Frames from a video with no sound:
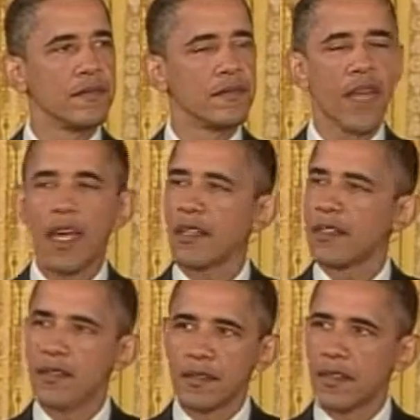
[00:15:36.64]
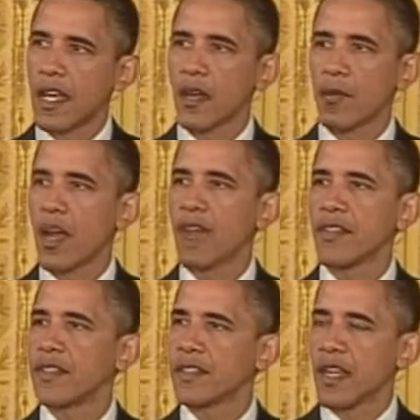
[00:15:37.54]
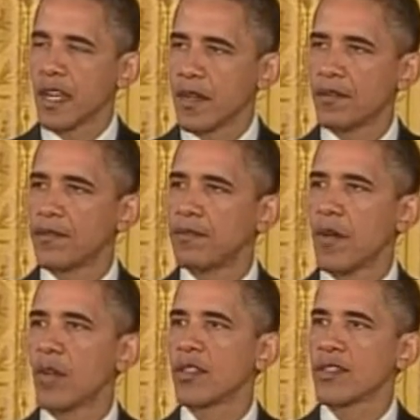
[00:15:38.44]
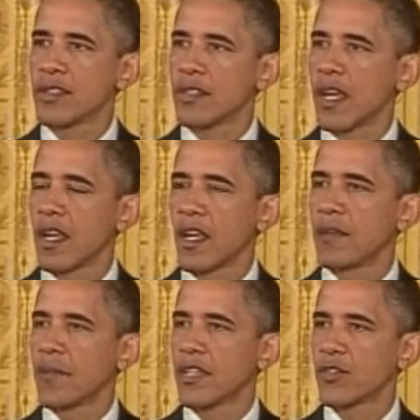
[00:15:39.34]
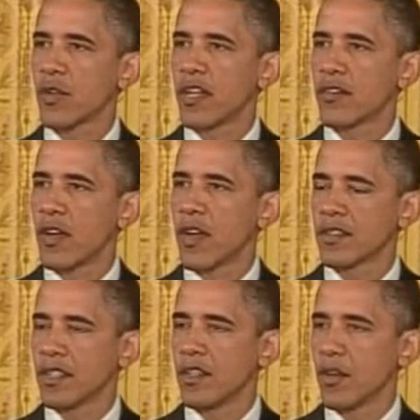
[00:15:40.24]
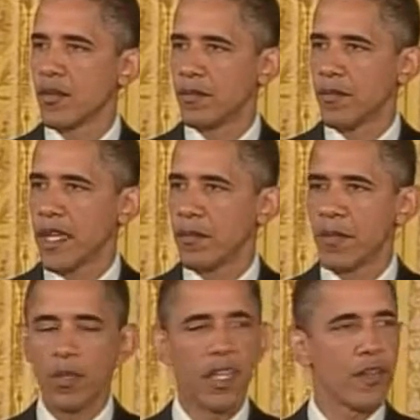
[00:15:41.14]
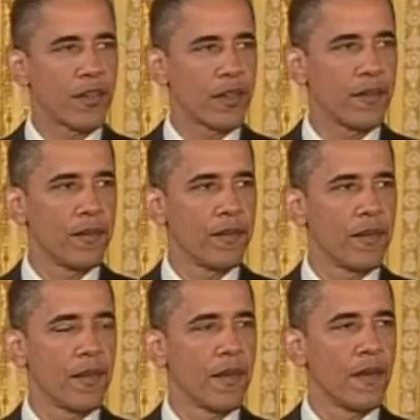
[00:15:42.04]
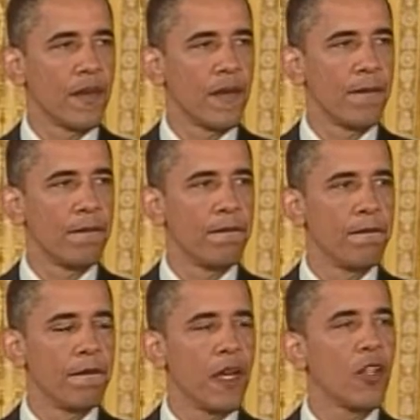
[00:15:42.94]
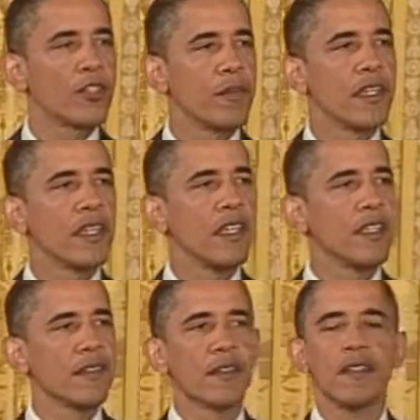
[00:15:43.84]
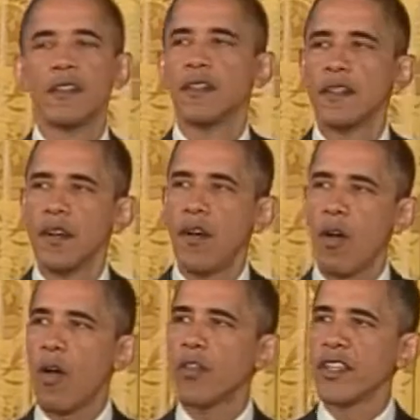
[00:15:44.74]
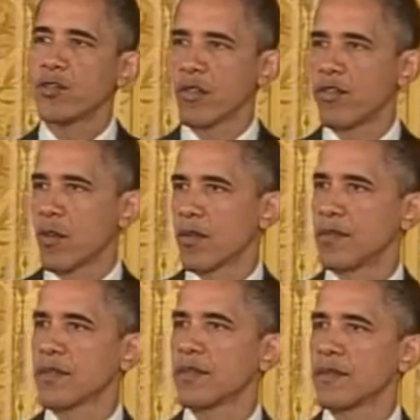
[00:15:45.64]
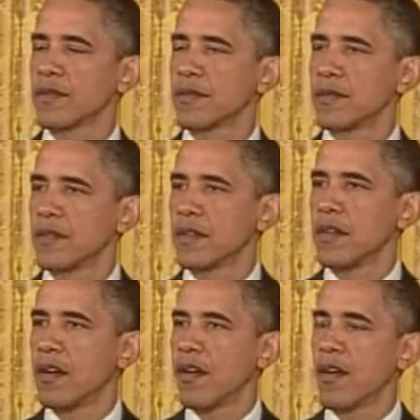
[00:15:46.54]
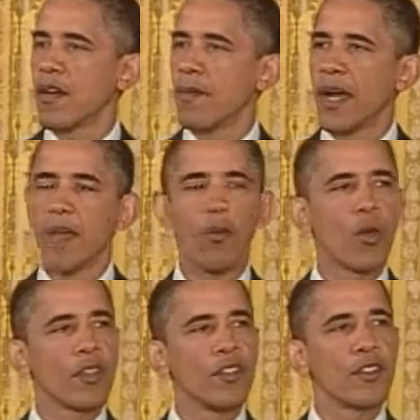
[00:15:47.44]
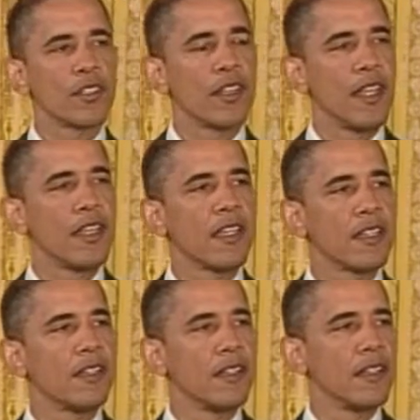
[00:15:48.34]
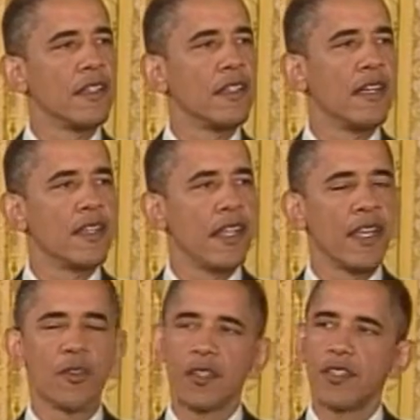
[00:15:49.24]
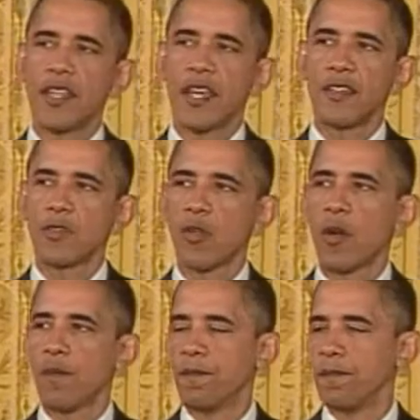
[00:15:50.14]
Not on profits, not on bonuses, not on administrative costs that don't make people healthier. Ultimately, all these reforms are about more than just ending a dangerous status quo.